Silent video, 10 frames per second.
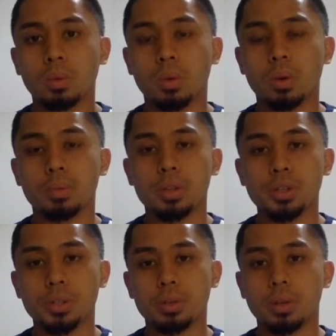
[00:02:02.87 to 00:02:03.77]
want to make
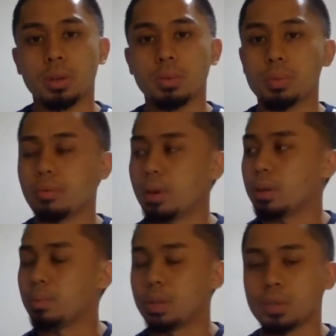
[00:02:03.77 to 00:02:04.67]
sure that we provide
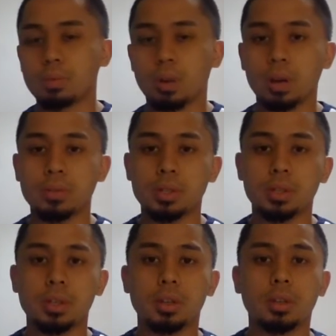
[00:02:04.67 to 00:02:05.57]
the patient
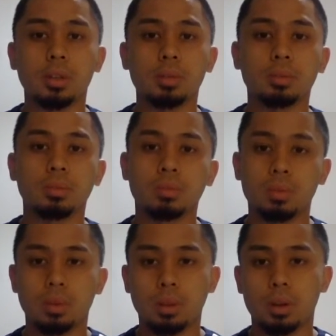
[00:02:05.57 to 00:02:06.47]
privacy and then
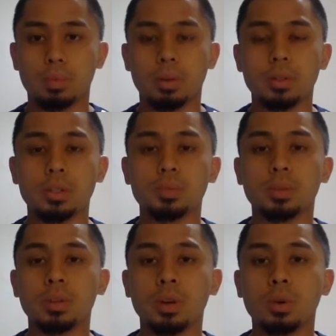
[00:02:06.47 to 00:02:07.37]
let our presence be
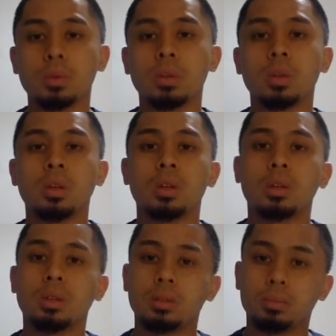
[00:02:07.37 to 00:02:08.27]
known.
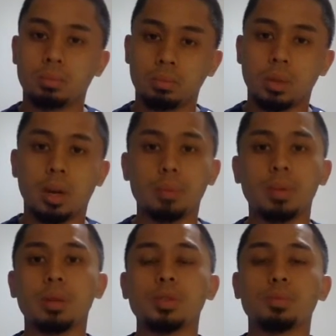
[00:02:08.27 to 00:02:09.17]
Hi, my
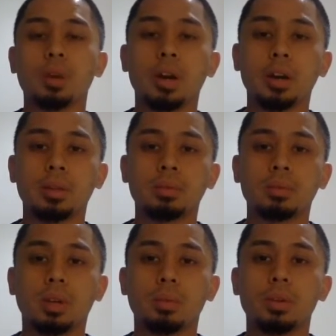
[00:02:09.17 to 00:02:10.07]
name is Brian.
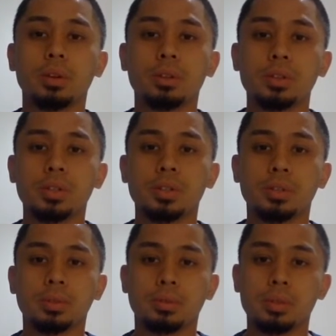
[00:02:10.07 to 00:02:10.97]
I'll be your nurse
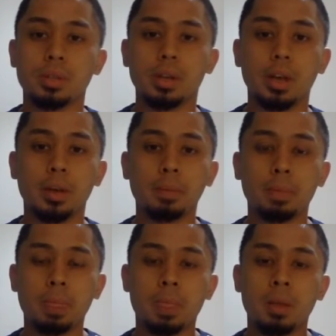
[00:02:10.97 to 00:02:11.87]
for today.
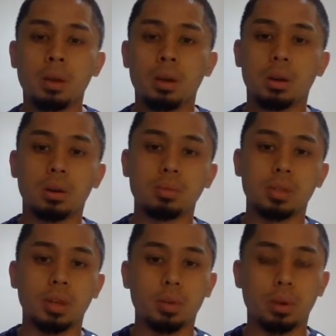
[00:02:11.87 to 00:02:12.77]

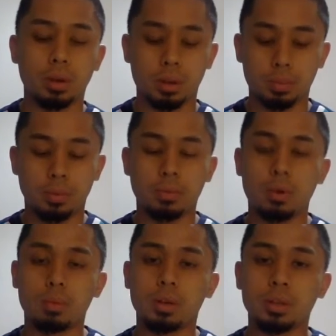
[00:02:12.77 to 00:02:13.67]
Today we're going to
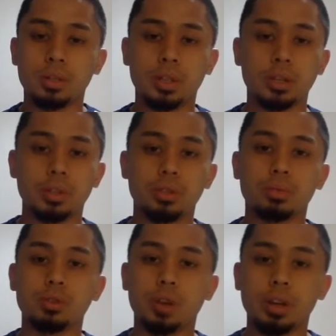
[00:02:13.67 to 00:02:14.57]
perform a chest tube
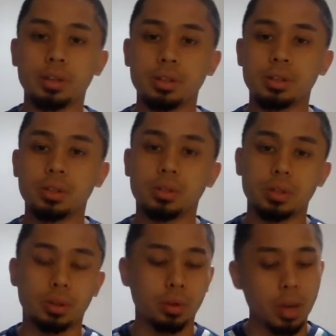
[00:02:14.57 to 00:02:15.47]
drainage. Is that
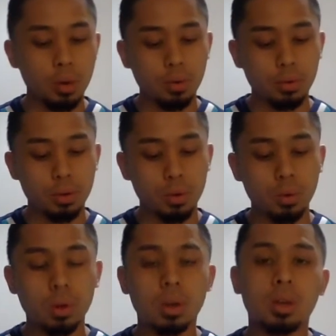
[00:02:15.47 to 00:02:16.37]
okay with you?
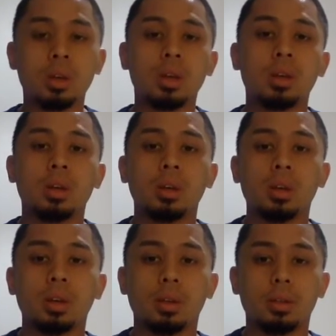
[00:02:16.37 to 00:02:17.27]

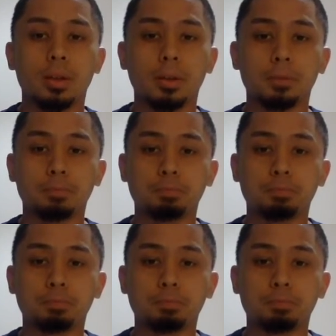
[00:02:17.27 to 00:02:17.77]
And then